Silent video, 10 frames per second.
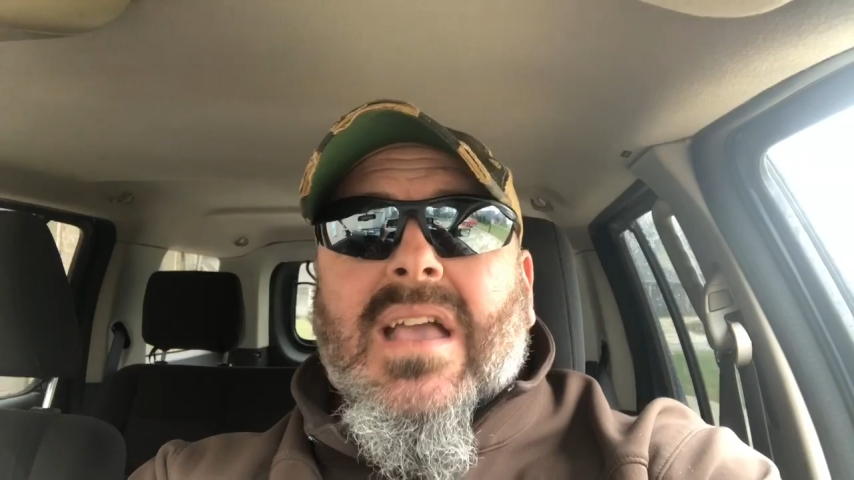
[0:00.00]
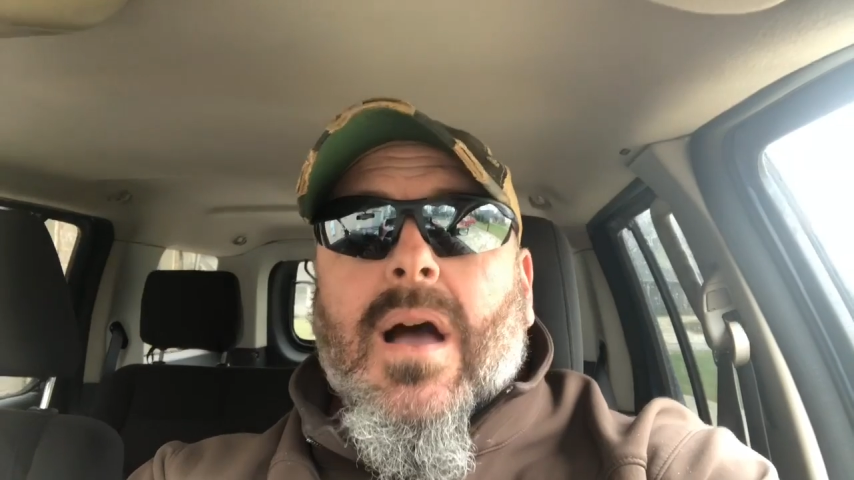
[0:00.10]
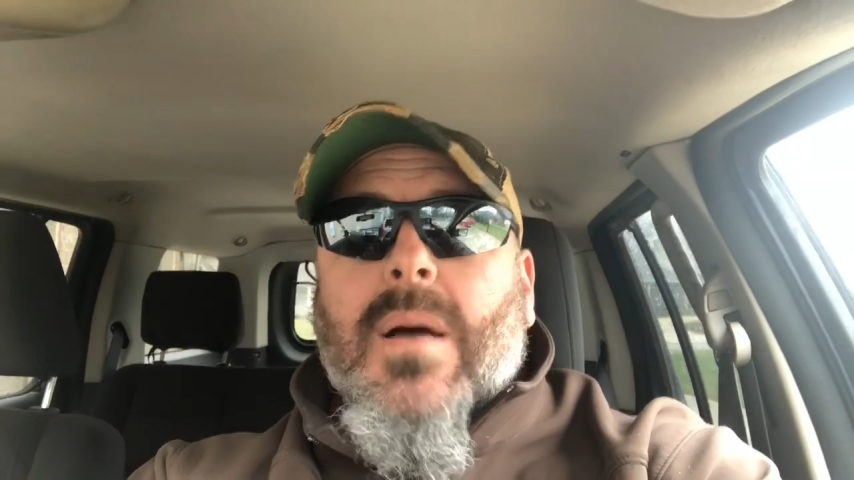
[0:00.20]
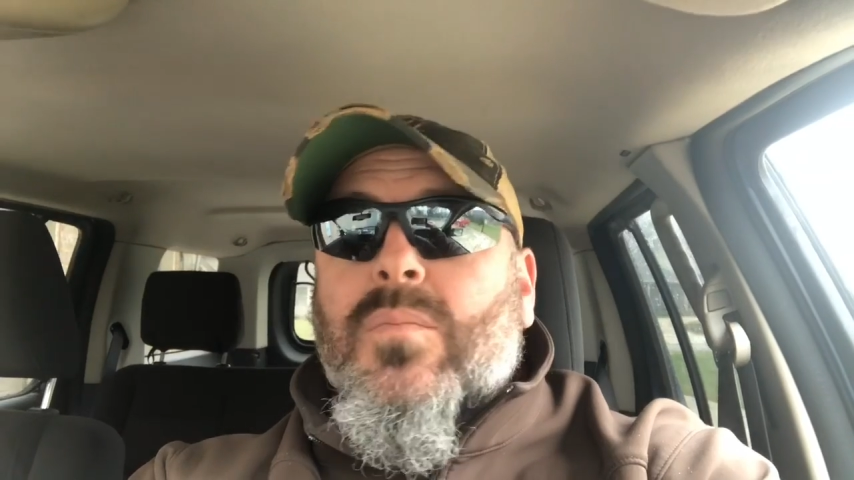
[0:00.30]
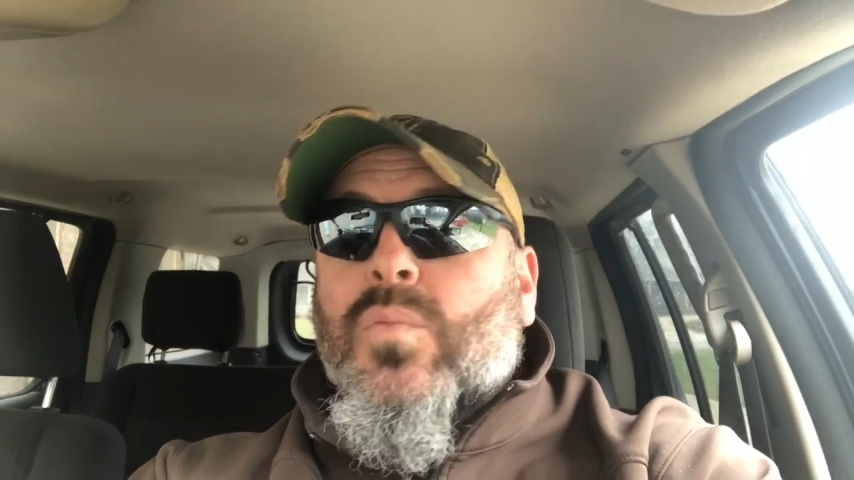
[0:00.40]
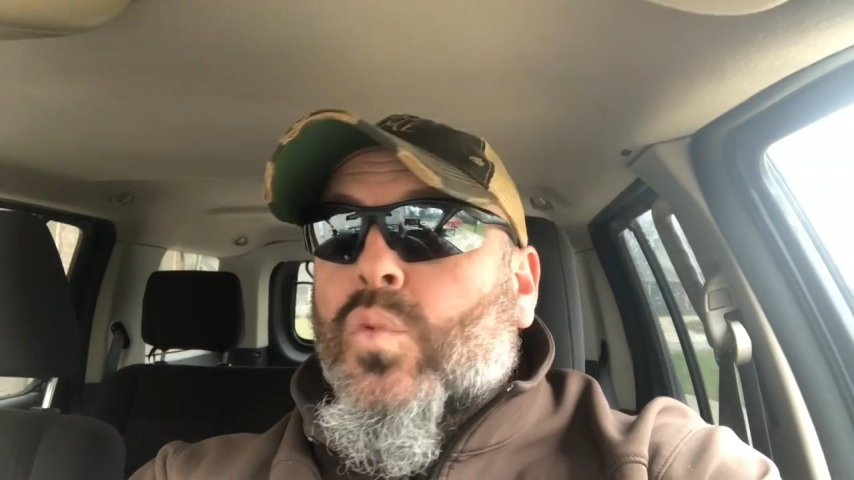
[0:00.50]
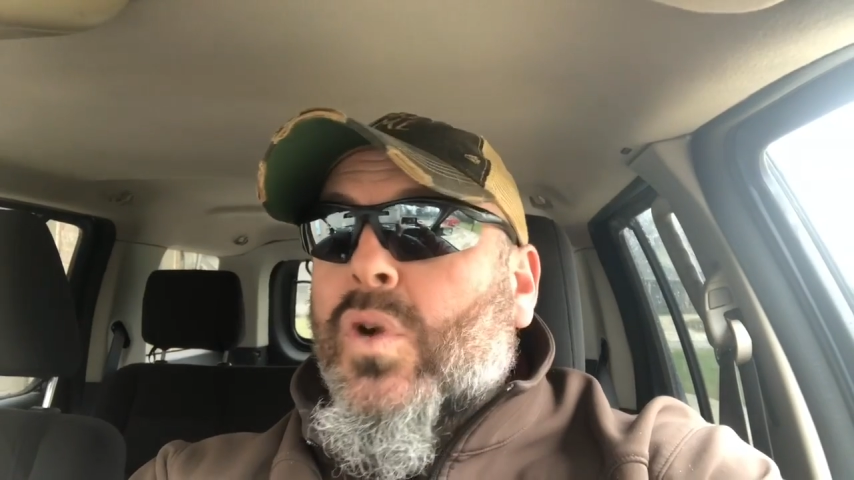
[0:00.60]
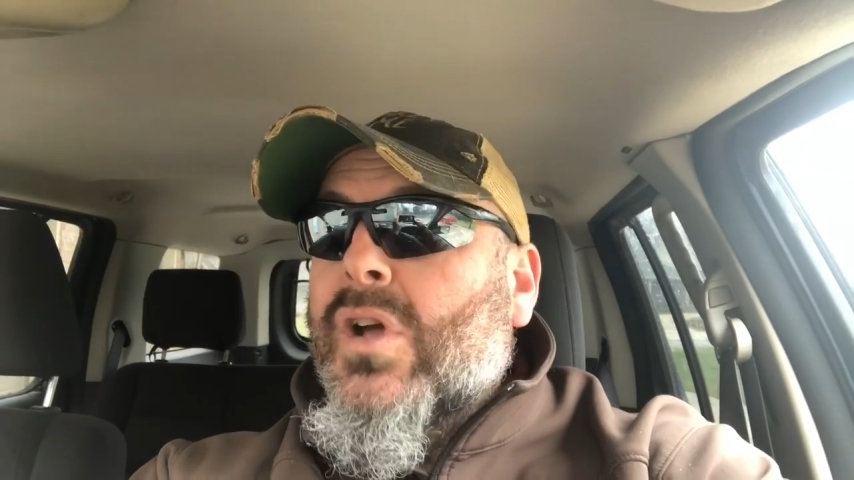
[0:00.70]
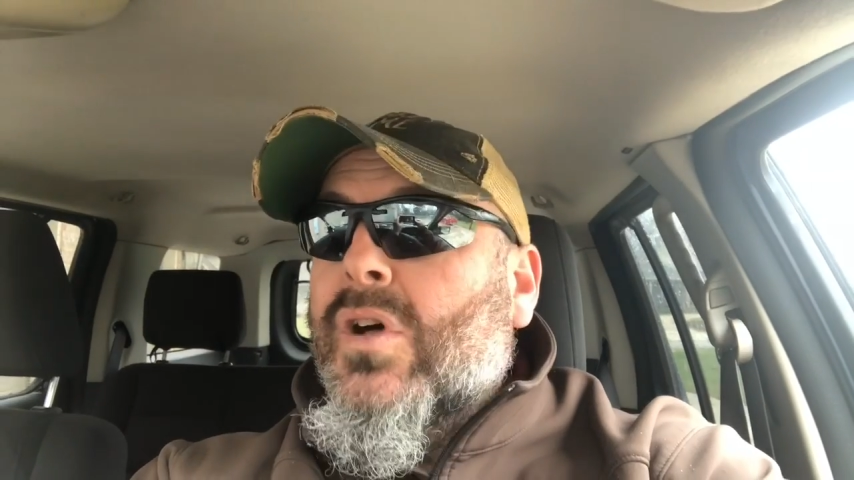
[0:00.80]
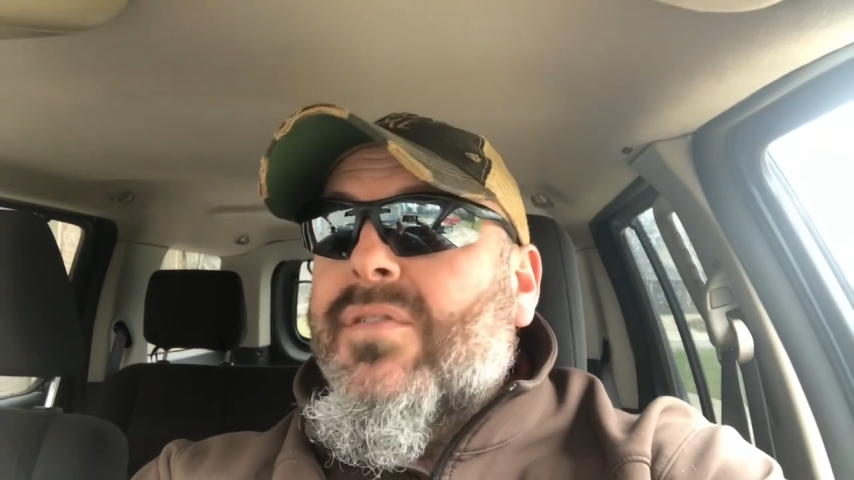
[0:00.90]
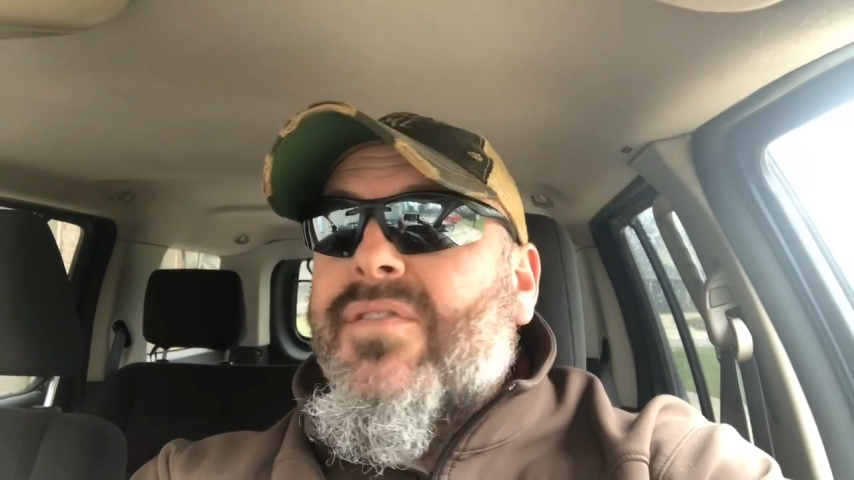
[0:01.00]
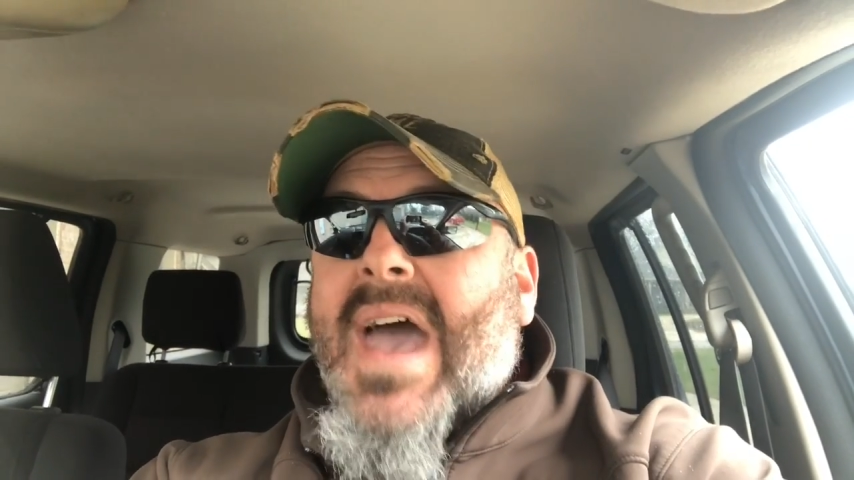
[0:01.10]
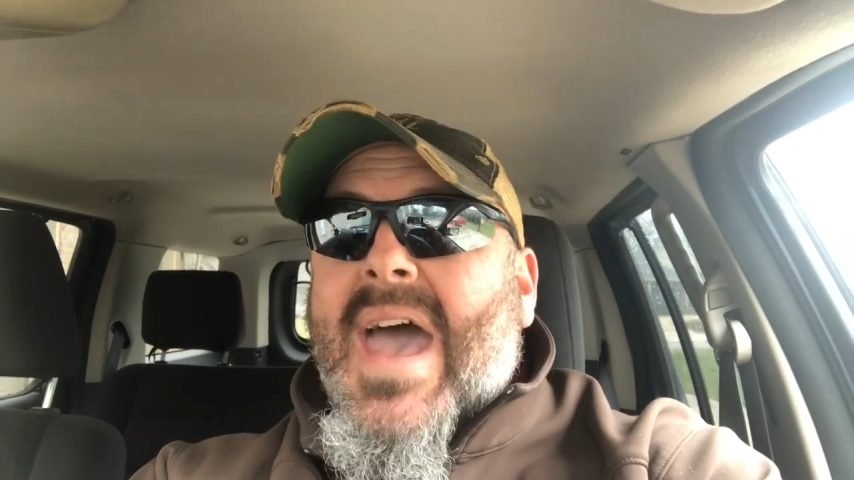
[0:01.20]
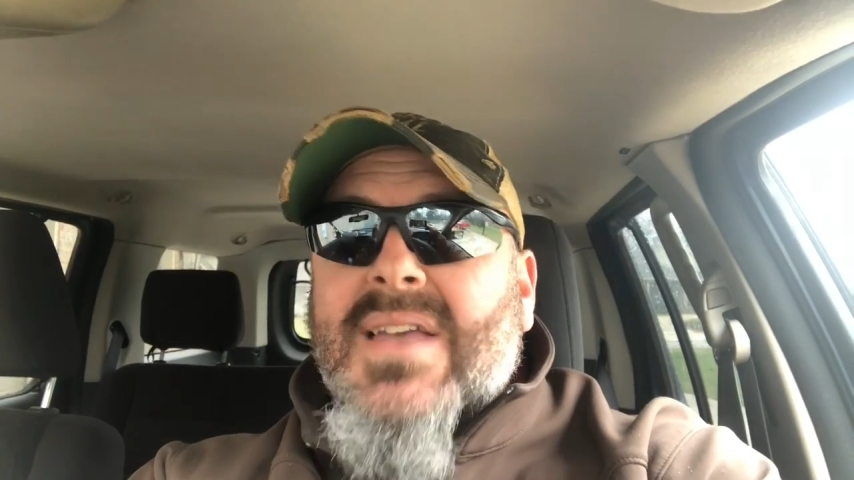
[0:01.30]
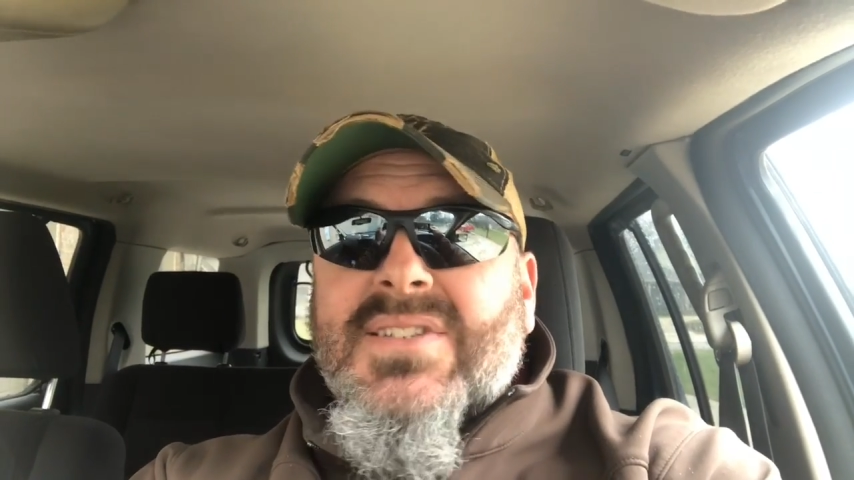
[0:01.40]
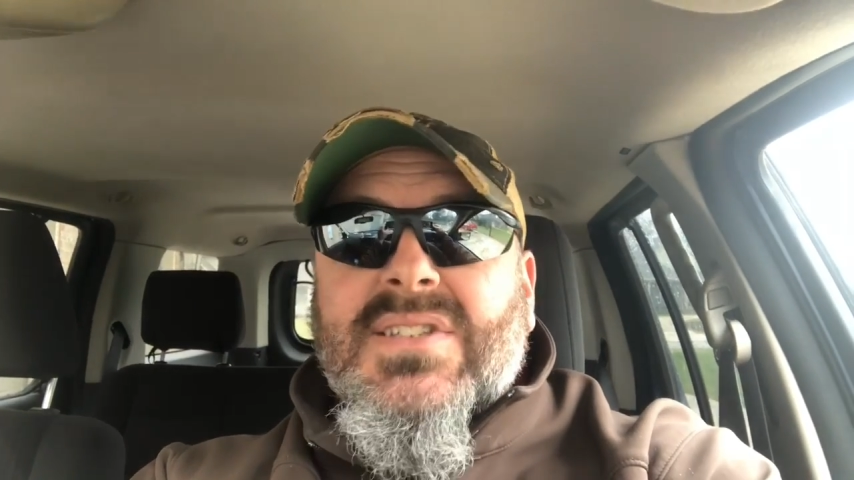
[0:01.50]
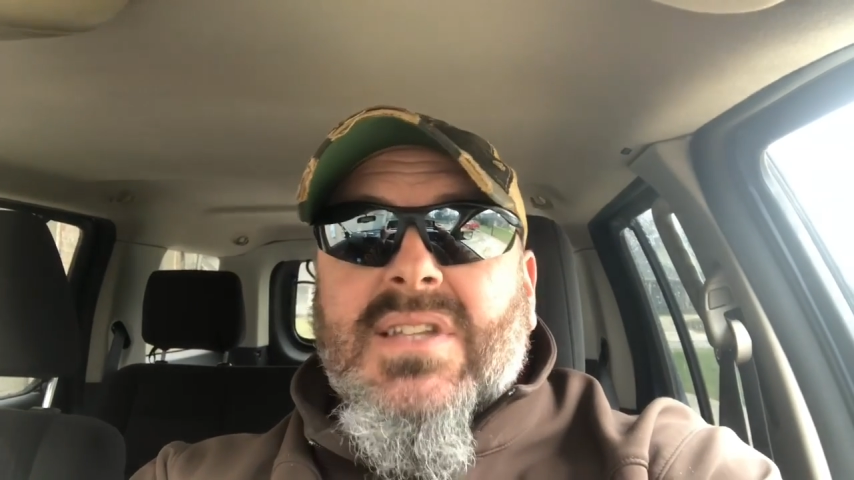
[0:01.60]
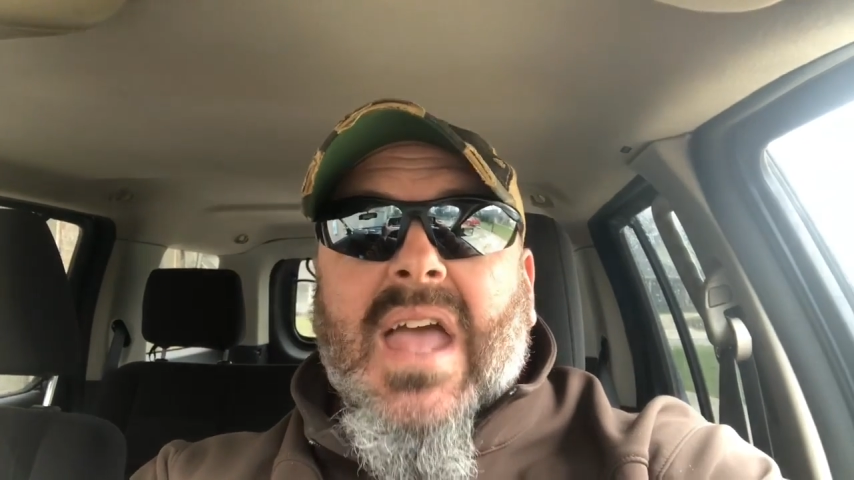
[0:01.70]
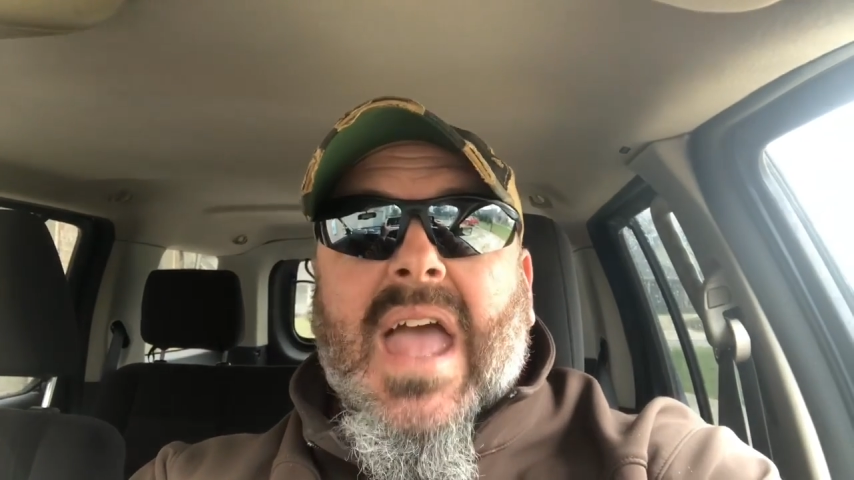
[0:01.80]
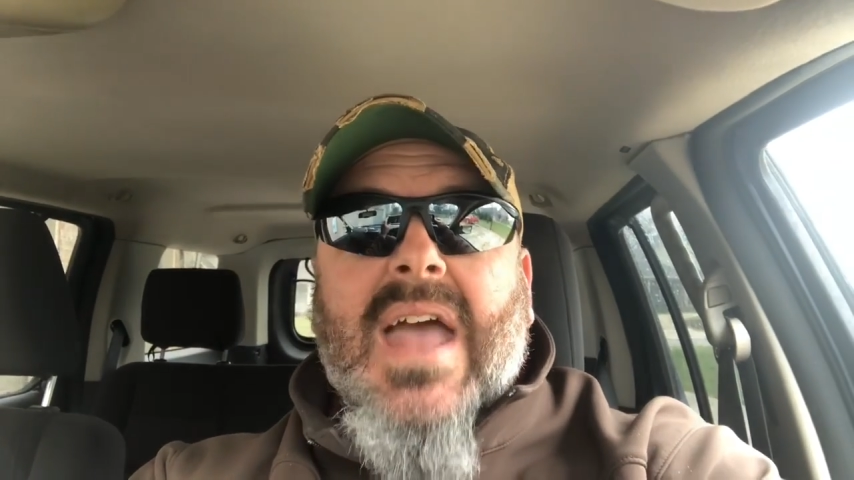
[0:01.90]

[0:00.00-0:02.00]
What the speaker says: They come real fast.